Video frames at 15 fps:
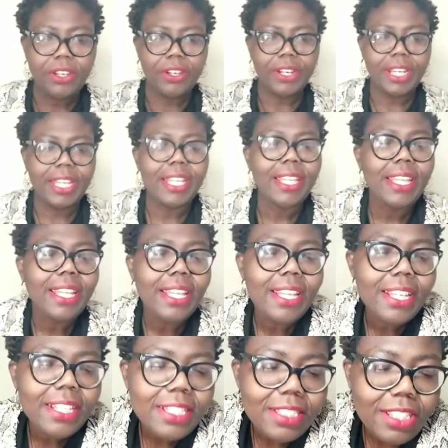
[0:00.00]
Okay,
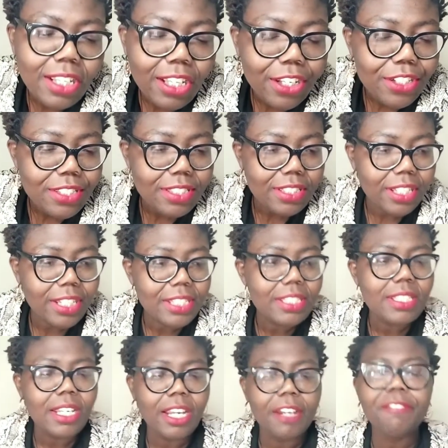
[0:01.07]
so let's
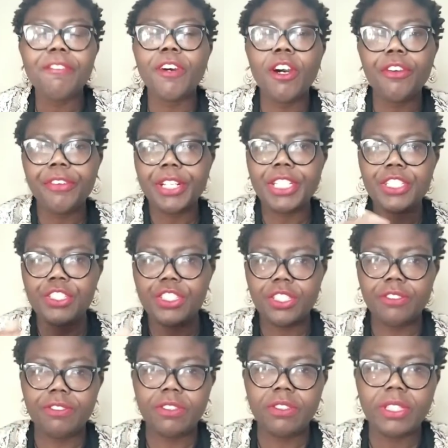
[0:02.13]
start. I've already
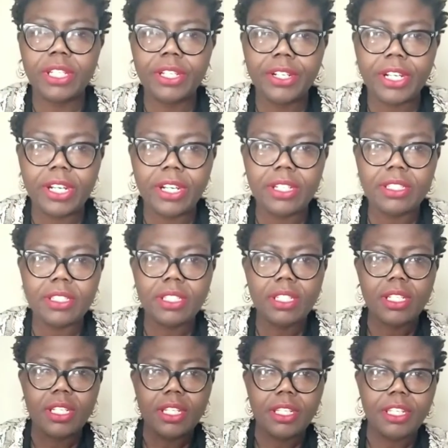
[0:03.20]
shuffled the cards.
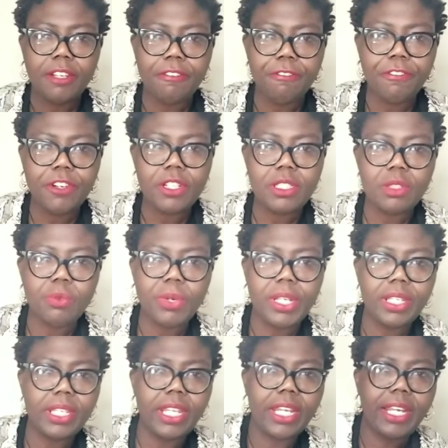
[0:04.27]
The first
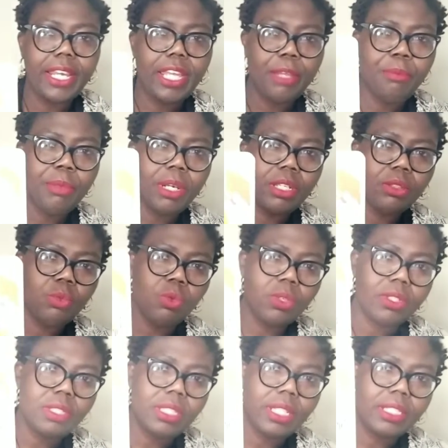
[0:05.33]
one that came out
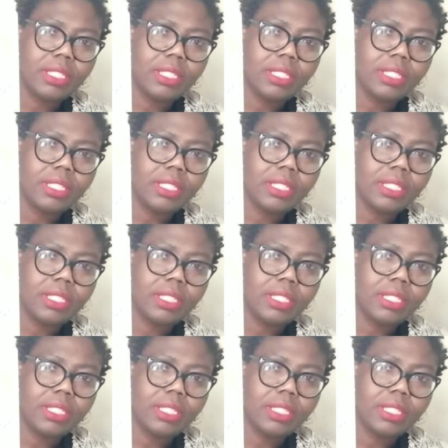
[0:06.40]
was the